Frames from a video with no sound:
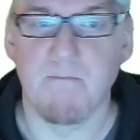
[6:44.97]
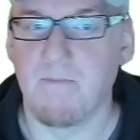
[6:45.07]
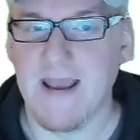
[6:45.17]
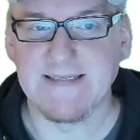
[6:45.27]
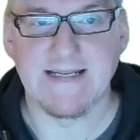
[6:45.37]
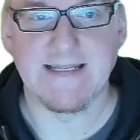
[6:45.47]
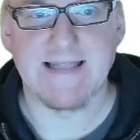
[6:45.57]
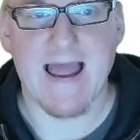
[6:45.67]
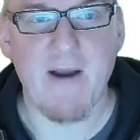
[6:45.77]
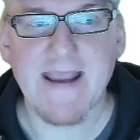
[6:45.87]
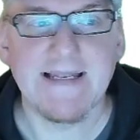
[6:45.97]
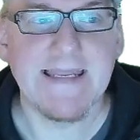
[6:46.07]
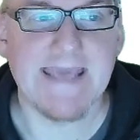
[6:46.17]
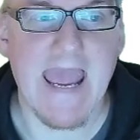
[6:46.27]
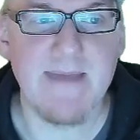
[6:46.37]
basically directly
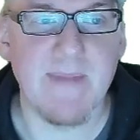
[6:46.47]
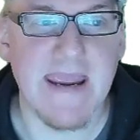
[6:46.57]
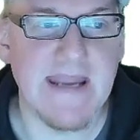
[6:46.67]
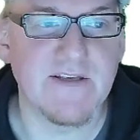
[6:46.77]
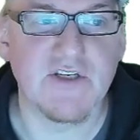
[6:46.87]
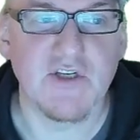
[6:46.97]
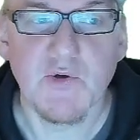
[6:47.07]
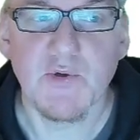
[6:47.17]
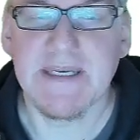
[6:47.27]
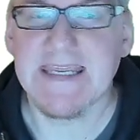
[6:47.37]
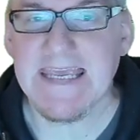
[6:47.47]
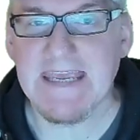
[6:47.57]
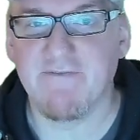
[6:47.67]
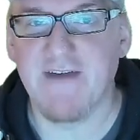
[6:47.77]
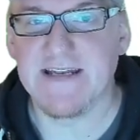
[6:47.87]
came into the
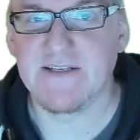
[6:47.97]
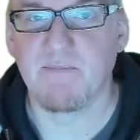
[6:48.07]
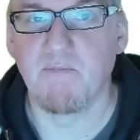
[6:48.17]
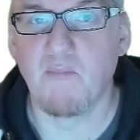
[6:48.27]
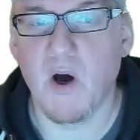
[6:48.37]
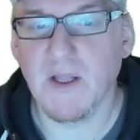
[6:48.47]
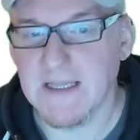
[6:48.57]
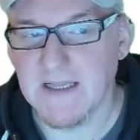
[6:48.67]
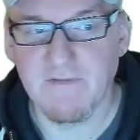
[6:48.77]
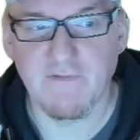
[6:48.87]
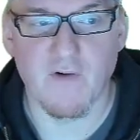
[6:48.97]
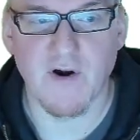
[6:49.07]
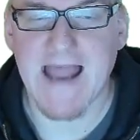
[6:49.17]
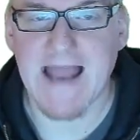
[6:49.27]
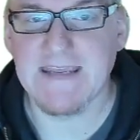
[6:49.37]
event model for
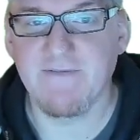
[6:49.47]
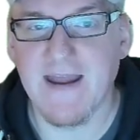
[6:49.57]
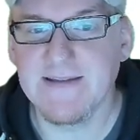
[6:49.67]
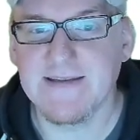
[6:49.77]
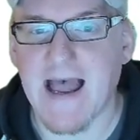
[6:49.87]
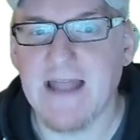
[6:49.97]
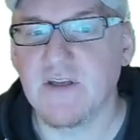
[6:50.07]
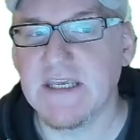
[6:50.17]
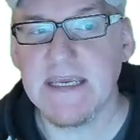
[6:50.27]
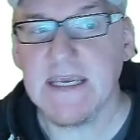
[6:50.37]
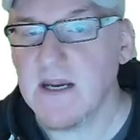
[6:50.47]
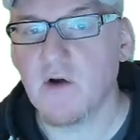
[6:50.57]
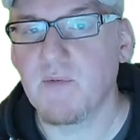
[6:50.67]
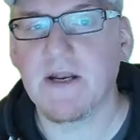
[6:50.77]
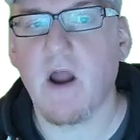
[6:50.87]
that event, and here
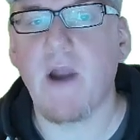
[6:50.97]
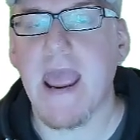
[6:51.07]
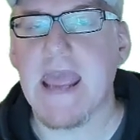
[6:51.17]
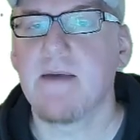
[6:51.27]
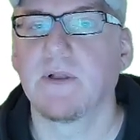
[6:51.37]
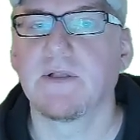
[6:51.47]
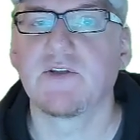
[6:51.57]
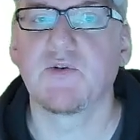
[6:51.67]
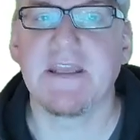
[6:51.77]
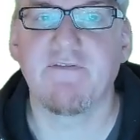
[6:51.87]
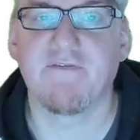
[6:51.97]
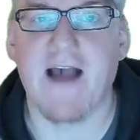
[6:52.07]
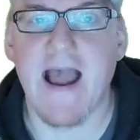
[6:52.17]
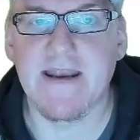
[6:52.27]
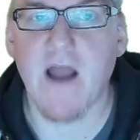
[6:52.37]
we're now able to
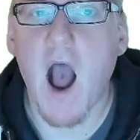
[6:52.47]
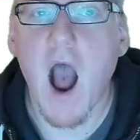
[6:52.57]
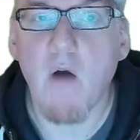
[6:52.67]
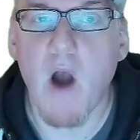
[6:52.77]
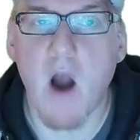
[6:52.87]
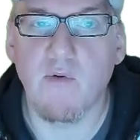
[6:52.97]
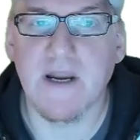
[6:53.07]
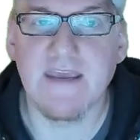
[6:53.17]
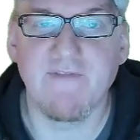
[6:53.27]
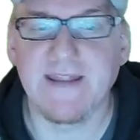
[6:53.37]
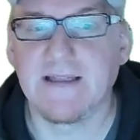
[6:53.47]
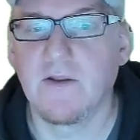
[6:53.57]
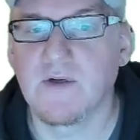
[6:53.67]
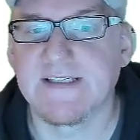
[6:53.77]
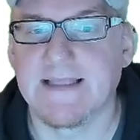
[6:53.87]
define how our event
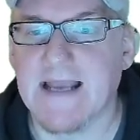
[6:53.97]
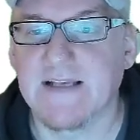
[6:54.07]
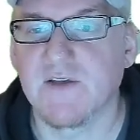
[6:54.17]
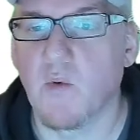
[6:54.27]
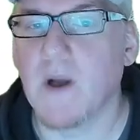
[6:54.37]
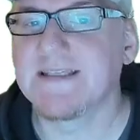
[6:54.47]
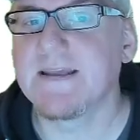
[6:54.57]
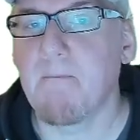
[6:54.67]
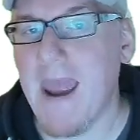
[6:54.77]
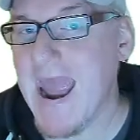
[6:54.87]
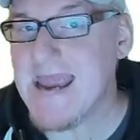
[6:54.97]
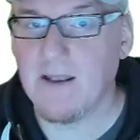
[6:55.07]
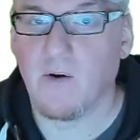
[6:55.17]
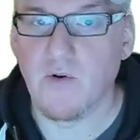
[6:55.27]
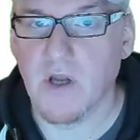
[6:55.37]
looks like. So what's the
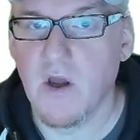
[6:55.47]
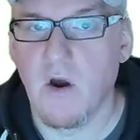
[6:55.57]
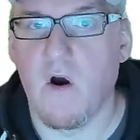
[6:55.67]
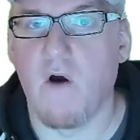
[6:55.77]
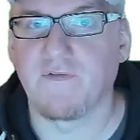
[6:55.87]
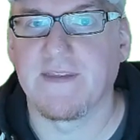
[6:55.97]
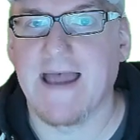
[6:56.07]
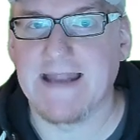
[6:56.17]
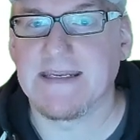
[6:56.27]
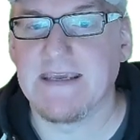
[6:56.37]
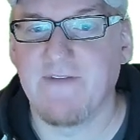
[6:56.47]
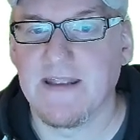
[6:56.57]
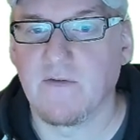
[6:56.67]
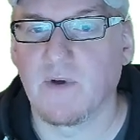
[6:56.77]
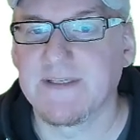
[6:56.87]
payload of that
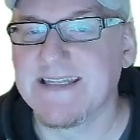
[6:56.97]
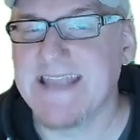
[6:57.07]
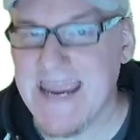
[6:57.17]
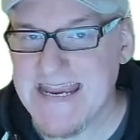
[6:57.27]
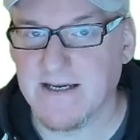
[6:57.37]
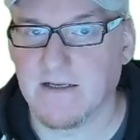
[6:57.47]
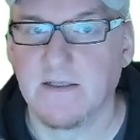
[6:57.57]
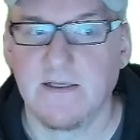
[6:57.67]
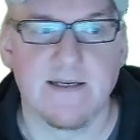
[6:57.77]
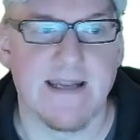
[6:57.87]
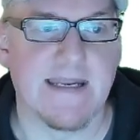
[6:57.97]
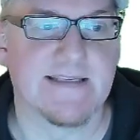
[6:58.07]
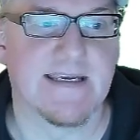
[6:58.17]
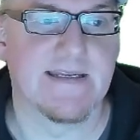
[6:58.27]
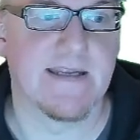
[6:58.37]
event? What's the data that
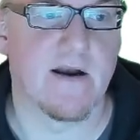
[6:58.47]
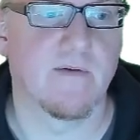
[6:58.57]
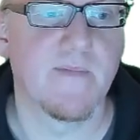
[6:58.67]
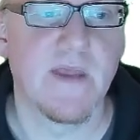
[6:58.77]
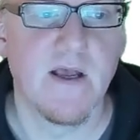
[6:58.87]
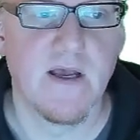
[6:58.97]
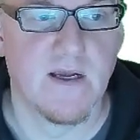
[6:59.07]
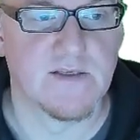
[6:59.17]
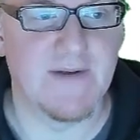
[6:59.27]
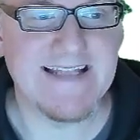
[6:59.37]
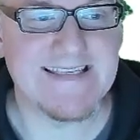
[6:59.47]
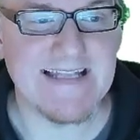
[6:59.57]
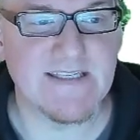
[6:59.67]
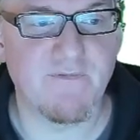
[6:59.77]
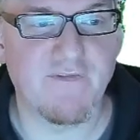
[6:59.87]
is in there? So let's
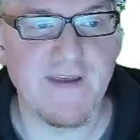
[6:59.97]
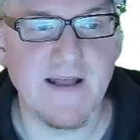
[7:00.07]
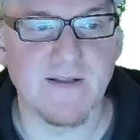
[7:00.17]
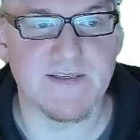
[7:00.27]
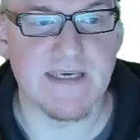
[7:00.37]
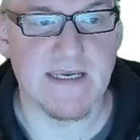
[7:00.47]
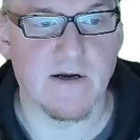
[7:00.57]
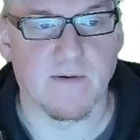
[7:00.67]
add some fields here.